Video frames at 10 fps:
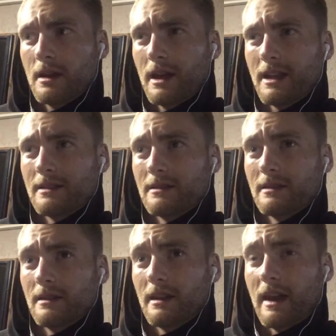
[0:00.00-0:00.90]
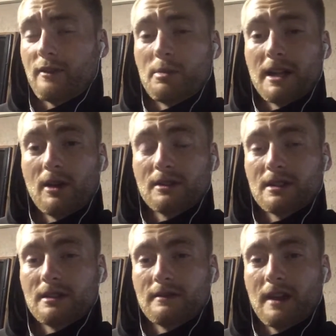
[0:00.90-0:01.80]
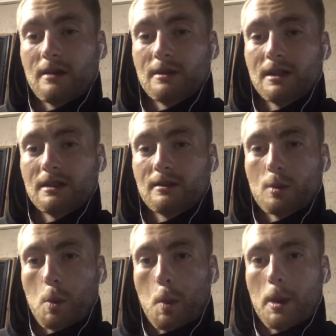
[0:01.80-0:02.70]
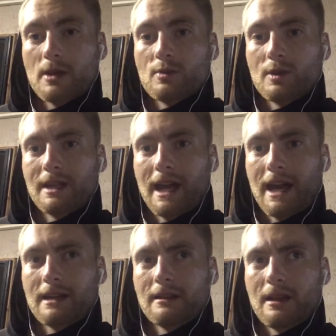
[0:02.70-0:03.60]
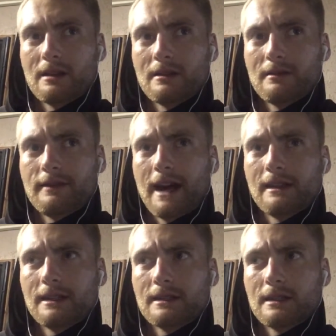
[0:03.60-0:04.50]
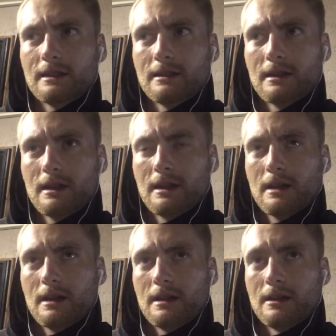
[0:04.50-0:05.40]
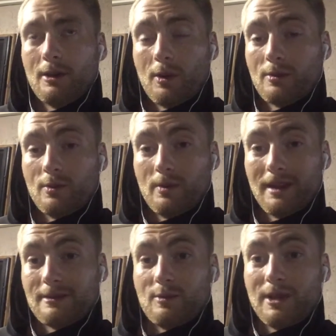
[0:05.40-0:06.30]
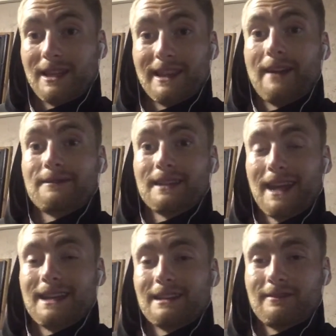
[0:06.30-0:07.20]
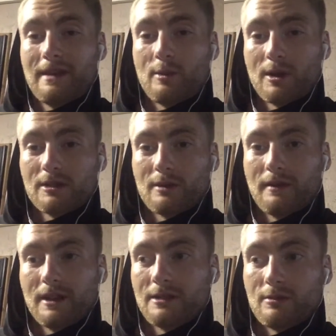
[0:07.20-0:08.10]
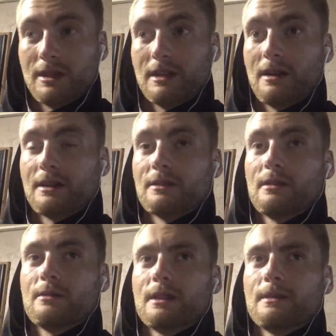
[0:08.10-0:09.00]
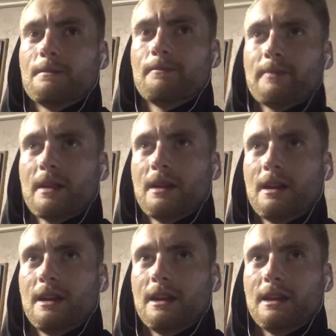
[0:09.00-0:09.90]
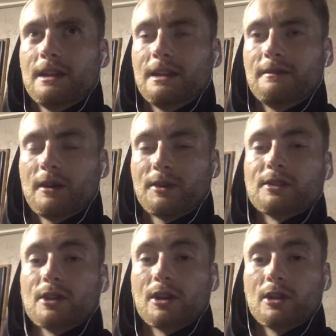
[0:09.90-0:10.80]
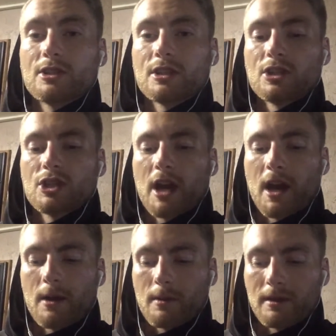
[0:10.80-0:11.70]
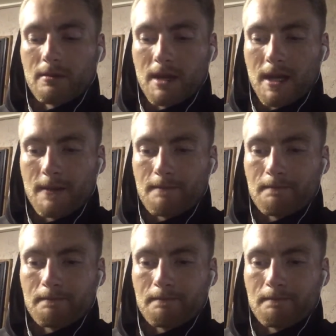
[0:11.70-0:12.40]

and everybody else in his family has really had a lot of violence and no one is really left in his family whatsoever. He's really on his own and he felt this urge to share with me